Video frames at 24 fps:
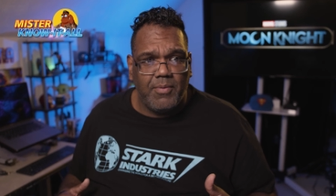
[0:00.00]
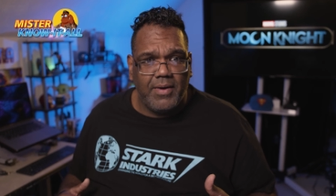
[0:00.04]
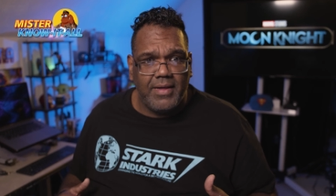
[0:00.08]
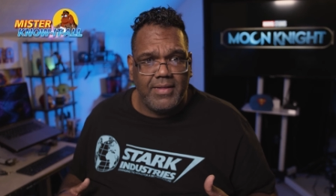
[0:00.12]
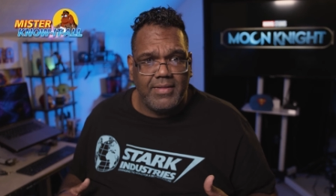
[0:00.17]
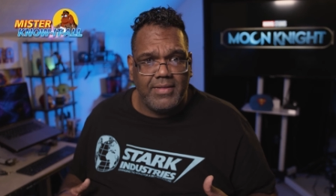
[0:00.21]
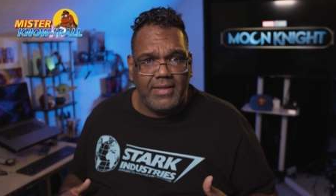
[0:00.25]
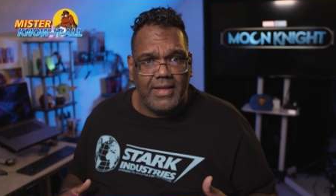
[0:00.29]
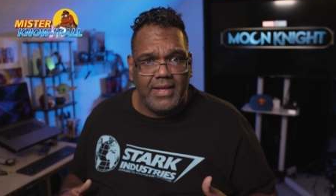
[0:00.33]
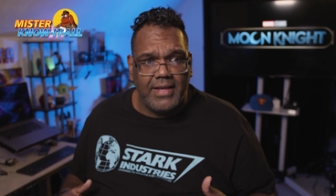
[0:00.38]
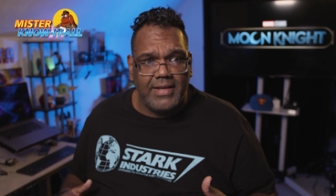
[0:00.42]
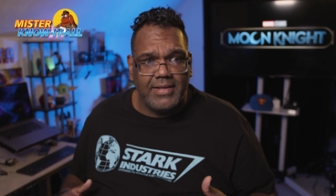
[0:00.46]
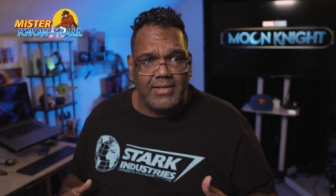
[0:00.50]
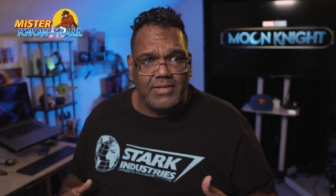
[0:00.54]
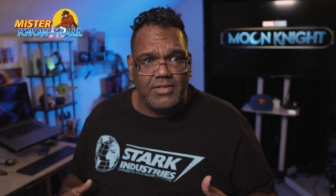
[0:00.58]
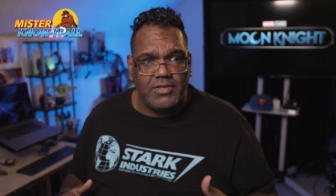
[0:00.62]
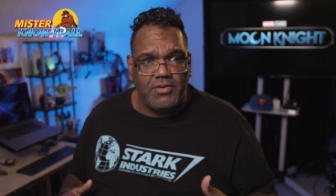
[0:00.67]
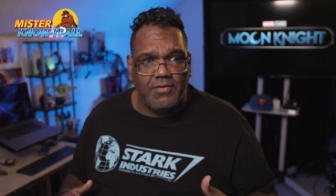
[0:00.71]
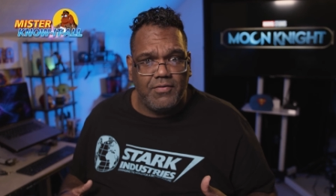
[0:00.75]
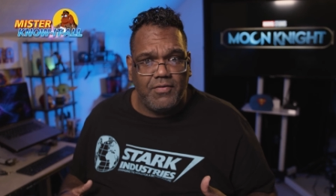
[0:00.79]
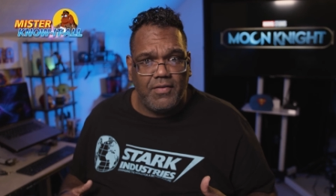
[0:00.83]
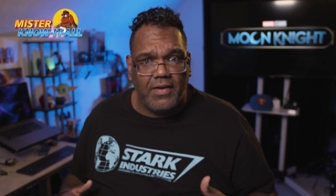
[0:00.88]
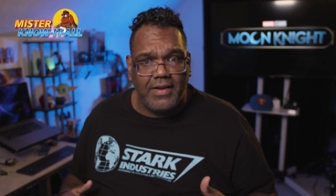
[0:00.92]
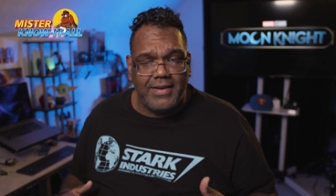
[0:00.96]
with is
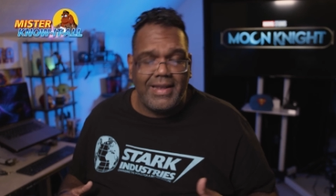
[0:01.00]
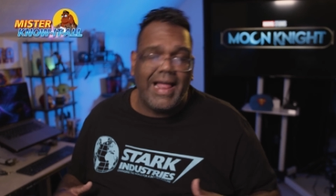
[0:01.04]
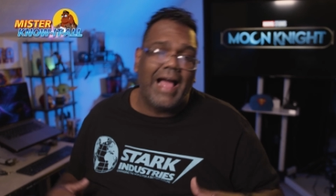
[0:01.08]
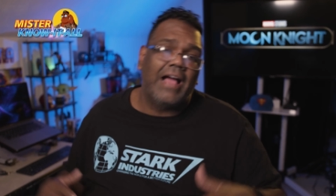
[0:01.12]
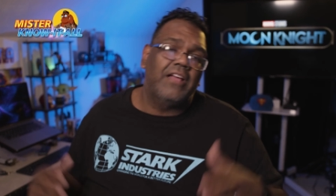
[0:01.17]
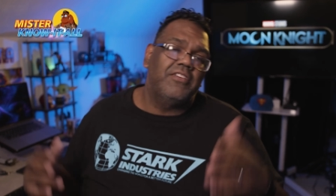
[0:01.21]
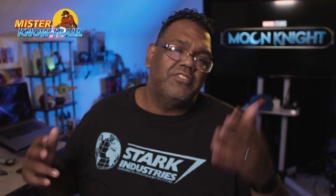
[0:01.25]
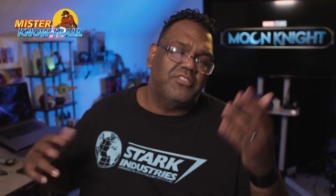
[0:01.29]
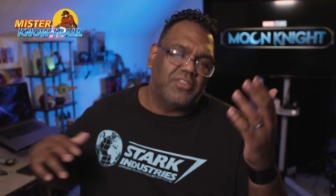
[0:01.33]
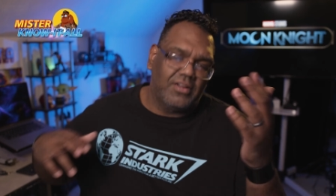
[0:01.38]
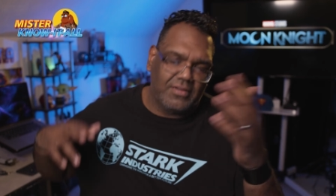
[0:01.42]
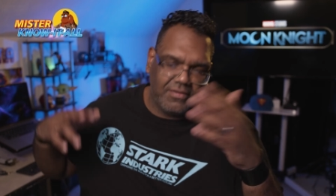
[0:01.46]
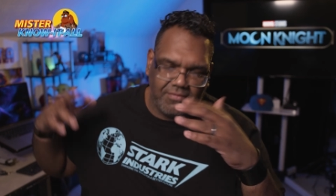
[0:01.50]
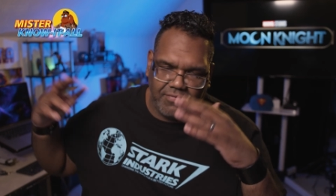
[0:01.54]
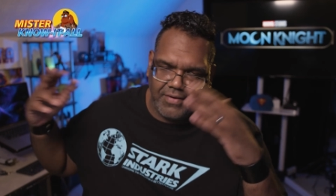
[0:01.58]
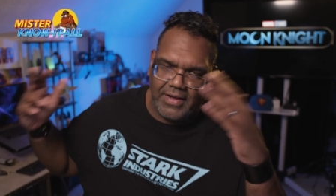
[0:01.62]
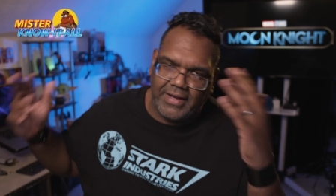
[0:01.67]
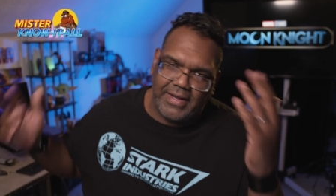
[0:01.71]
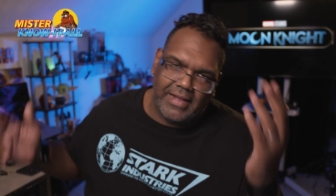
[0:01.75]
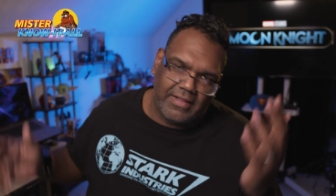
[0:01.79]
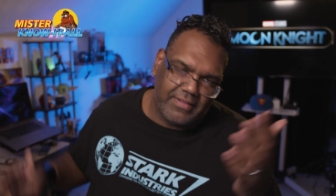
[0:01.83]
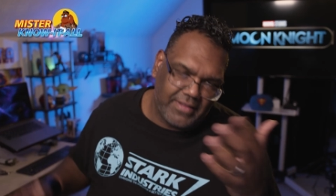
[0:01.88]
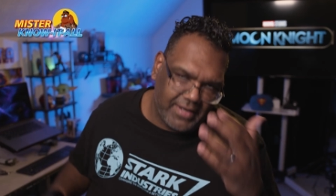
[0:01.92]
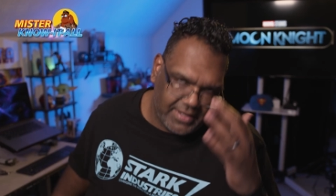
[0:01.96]
you start to
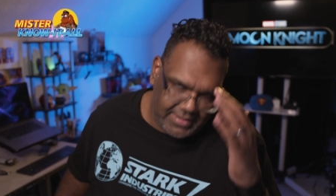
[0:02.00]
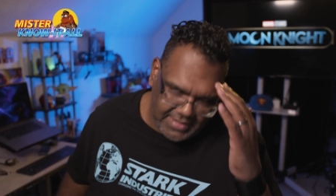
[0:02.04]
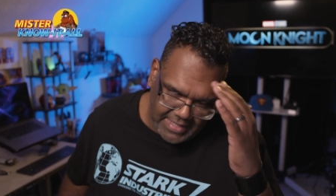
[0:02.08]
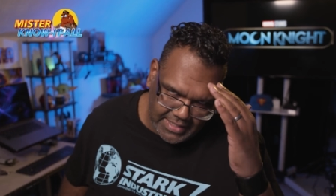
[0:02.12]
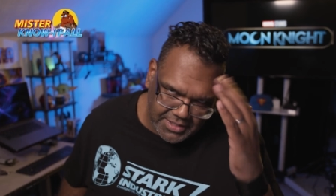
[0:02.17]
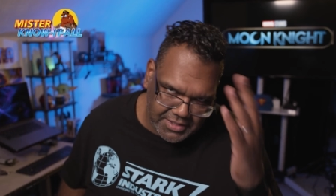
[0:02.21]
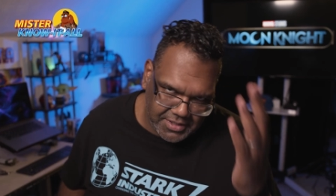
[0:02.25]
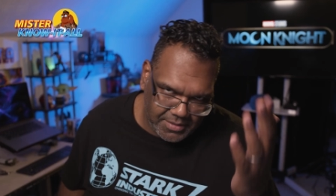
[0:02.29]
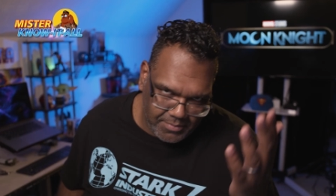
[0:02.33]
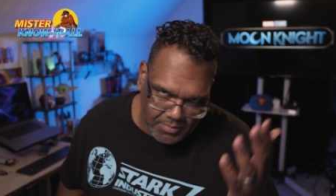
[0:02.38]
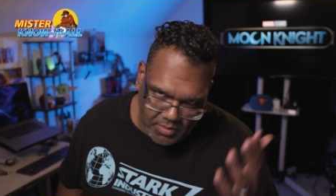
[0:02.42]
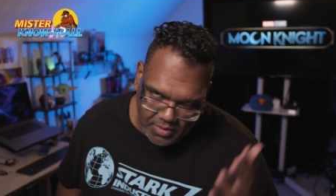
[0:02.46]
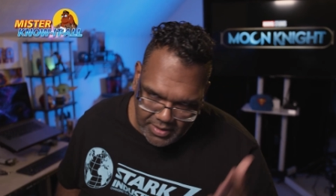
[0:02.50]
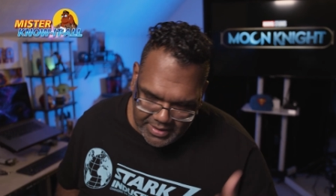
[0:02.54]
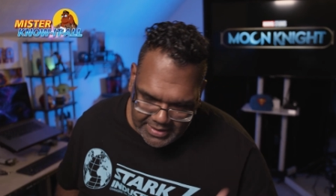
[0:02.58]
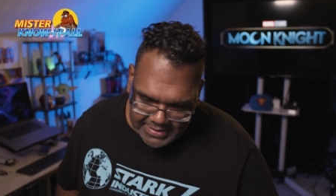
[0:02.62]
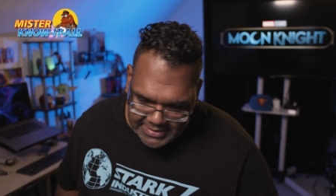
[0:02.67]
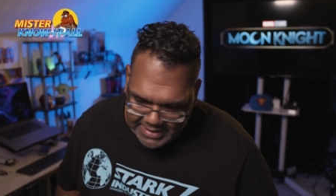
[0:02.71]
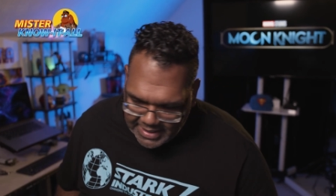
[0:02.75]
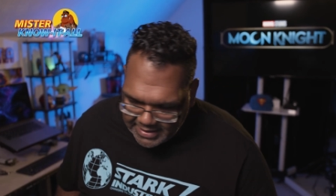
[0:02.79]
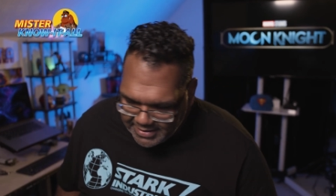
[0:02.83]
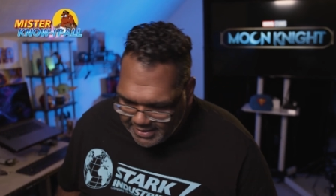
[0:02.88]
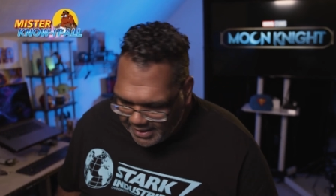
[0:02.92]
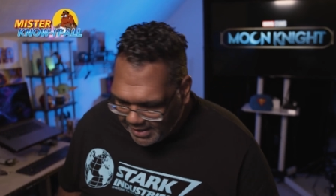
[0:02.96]
find out that it's actually more in
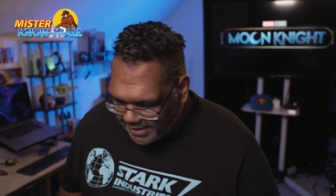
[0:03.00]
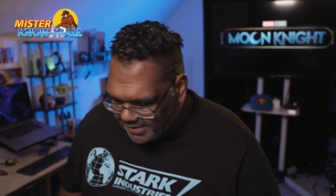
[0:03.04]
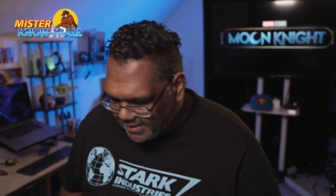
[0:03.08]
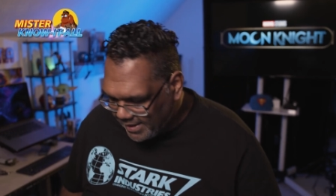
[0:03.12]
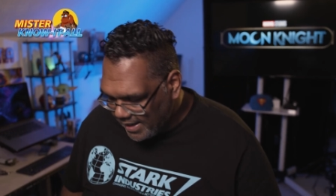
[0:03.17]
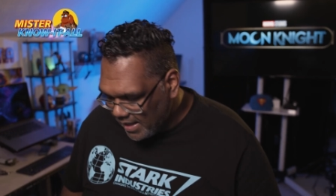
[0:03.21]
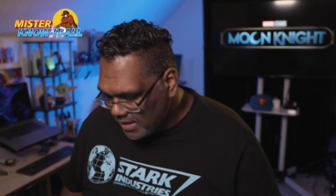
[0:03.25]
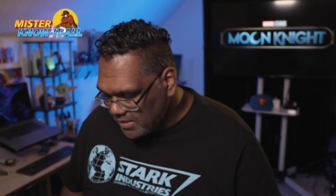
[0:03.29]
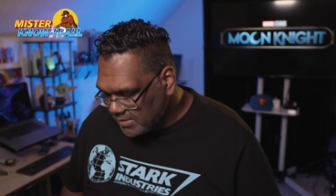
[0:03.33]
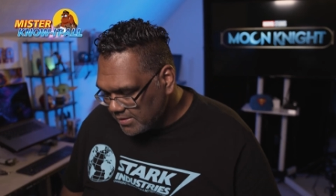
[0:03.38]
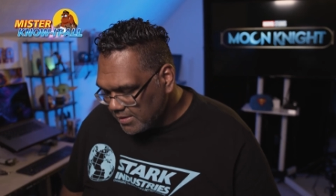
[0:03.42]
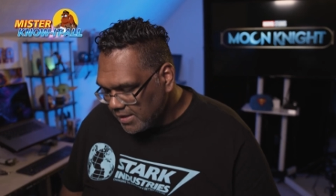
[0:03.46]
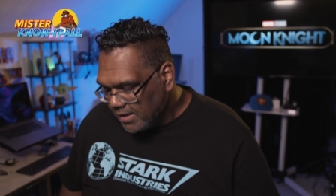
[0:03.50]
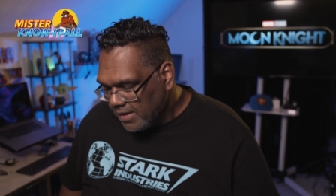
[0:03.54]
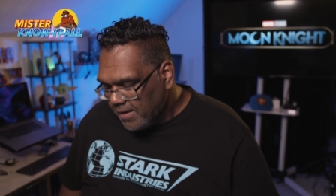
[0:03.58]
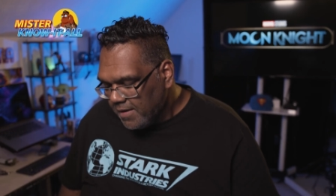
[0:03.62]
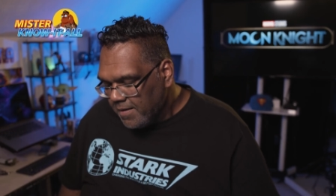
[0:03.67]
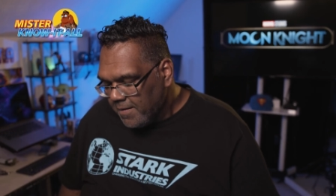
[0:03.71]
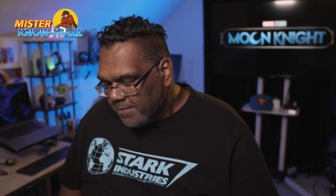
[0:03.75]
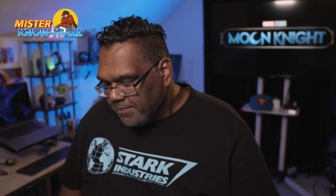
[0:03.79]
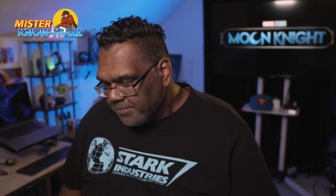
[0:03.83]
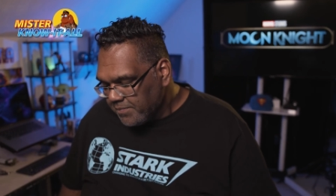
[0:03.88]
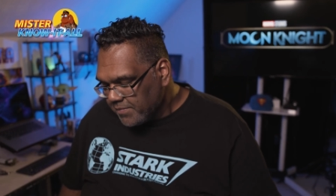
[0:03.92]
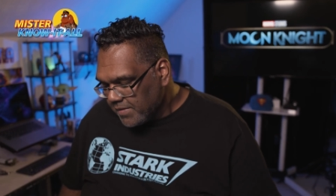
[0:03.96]
his head than anything else.
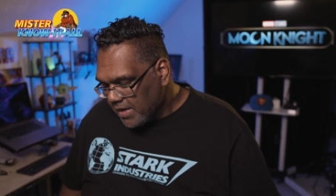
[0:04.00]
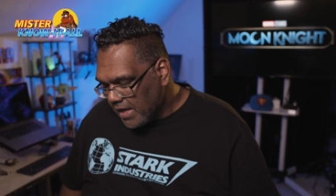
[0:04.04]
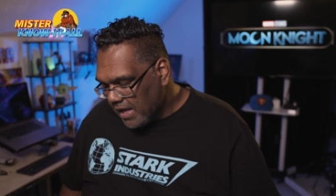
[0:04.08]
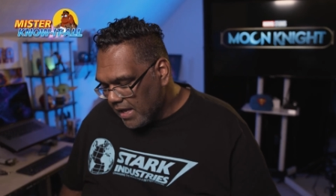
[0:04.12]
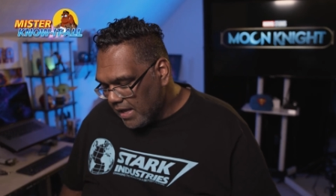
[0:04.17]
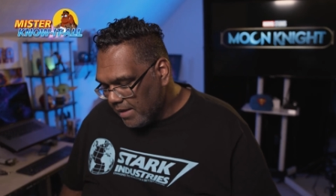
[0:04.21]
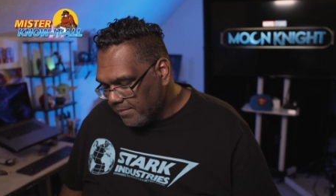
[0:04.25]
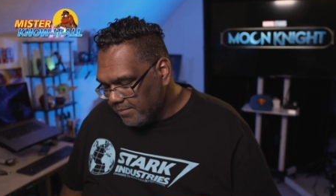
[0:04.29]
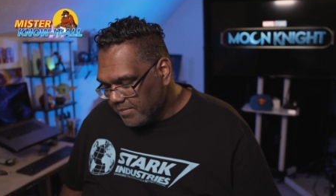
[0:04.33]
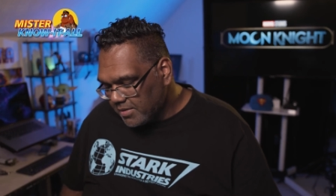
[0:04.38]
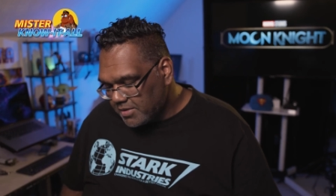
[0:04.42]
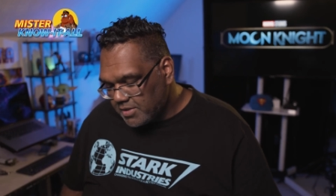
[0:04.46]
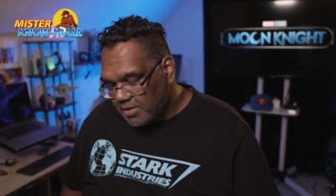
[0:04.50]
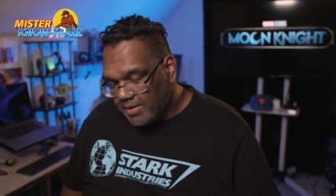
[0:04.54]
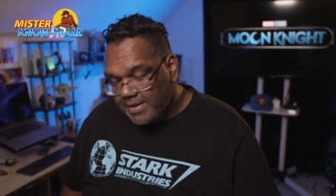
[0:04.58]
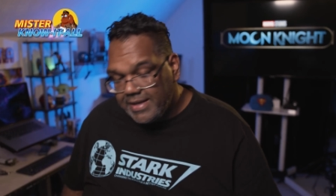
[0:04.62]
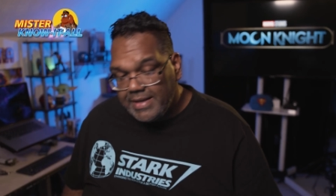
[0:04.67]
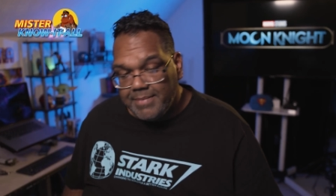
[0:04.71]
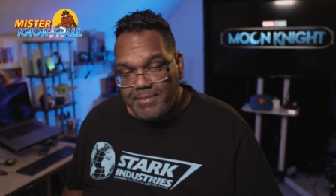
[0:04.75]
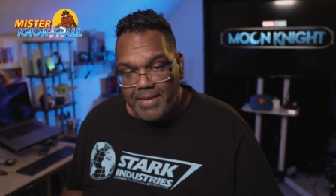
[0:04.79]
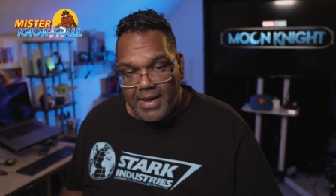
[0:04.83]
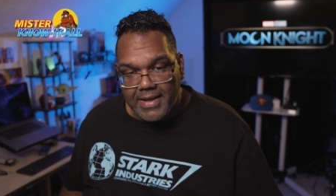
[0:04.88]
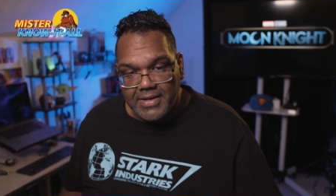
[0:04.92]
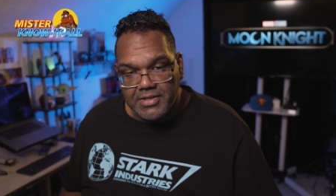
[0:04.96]
So
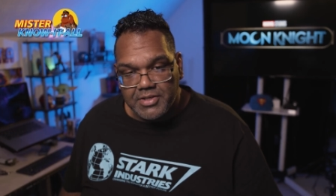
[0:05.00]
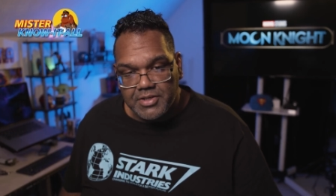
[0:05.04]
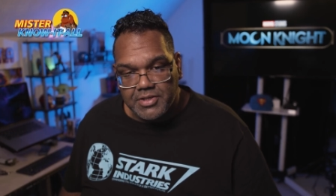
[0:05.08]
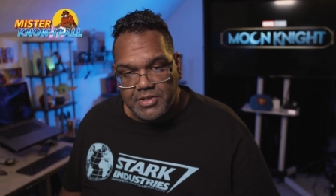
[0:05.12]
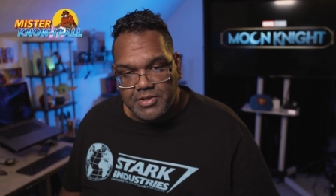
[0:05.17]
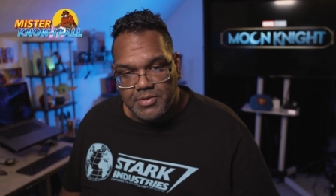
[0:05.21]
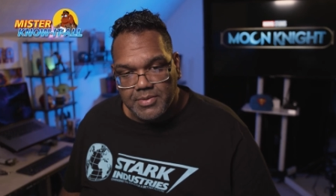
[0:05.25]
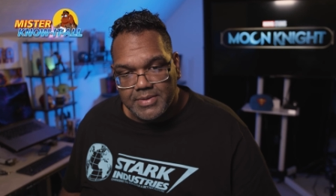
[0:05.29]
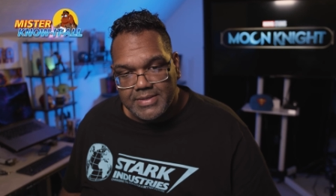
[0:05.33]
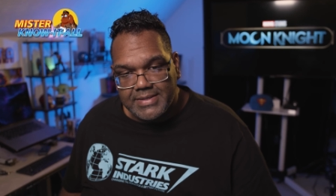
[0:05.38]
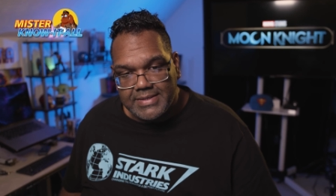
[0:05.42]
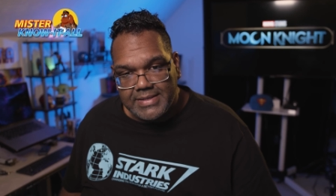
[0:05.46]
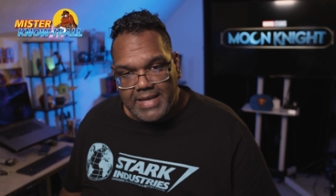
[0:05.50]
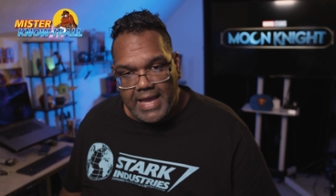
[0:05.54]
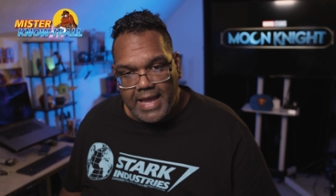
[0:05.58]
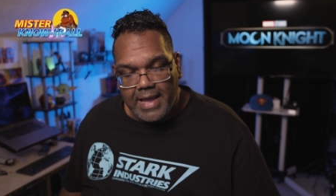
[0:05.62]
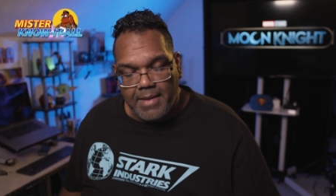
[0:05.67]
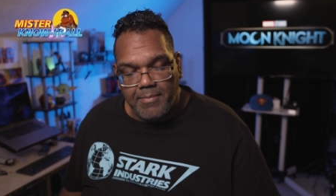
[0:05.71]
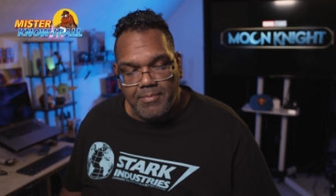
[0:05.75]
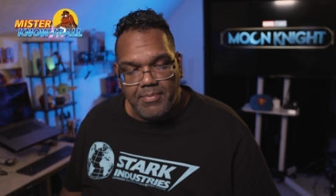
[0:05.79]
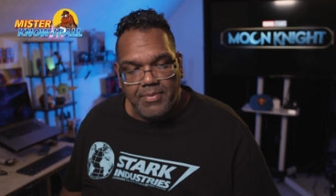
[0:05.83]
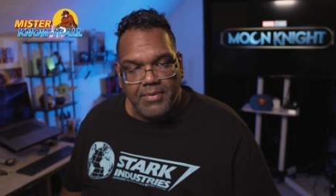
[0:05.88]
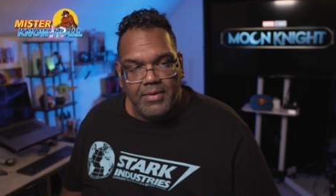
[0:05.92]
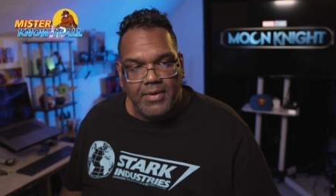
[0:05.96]
he manages to
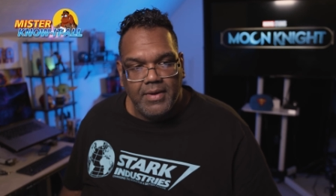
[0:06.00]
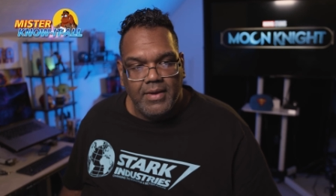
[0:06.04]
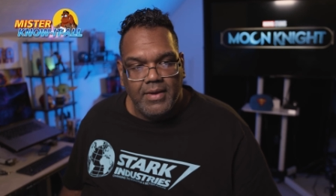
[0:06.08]
escape.